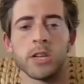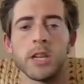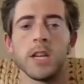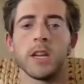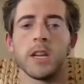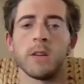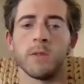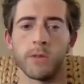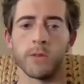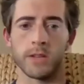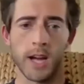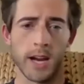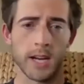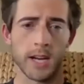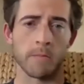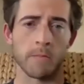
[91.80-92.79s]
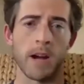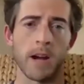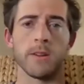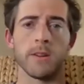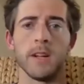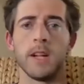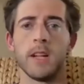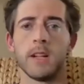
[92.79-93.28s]
and we were talking about
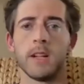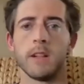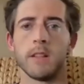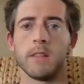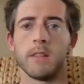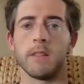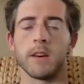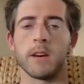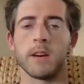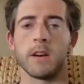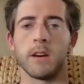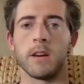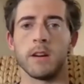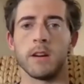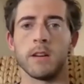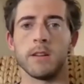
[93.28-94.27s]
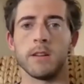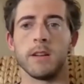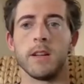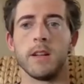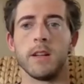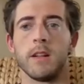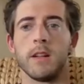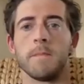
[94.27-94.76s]
the
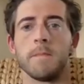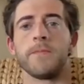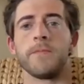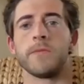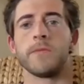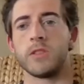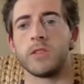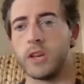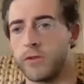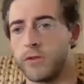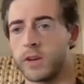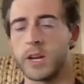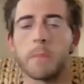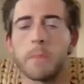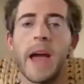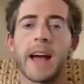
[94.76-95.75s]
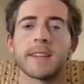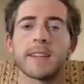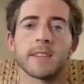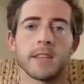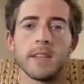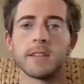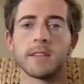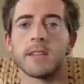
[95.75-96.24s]
different
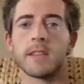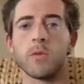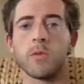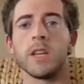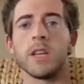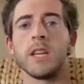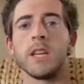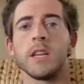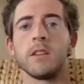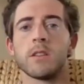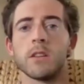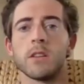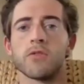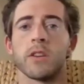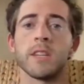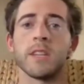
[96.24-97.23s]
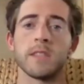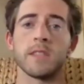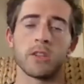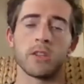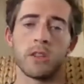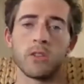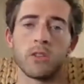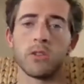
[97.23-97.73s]
capacities that we need to
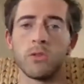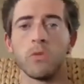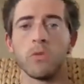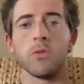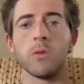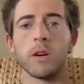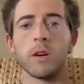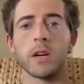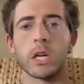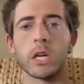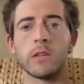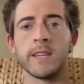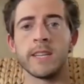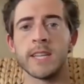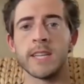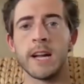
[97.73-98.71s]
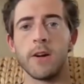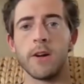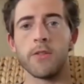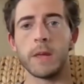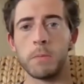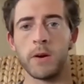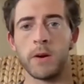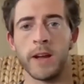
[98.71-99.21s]
transition to a clean and healthy
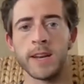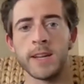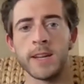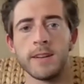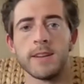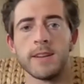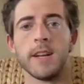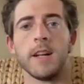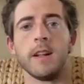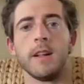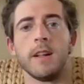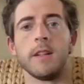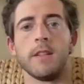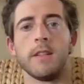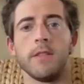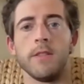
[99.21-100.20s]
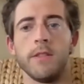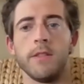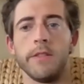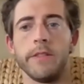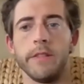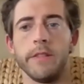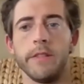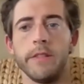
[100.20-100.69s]
planet. Yeah.
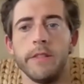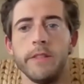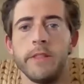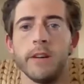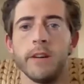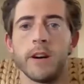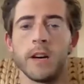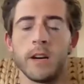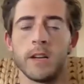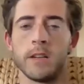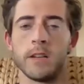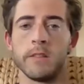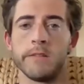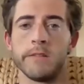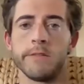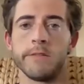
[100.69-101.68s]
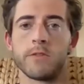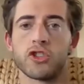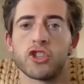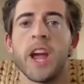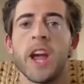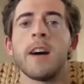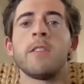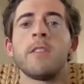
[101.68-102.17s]
The
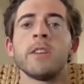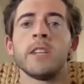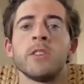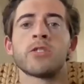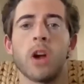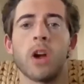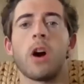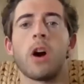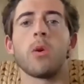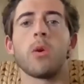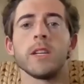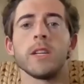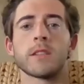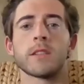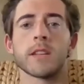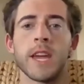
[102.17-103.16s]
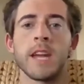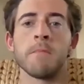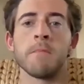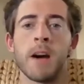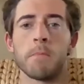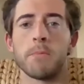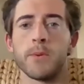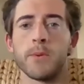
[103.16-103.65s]
challenge always came
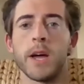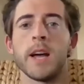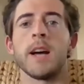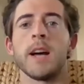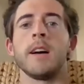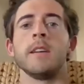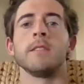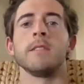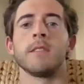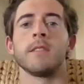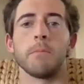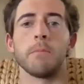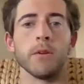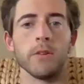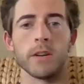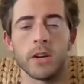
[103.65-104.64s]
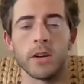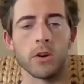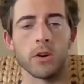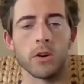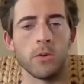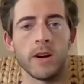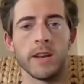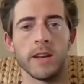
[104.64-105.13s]
up as a political
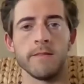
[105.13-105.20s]
one,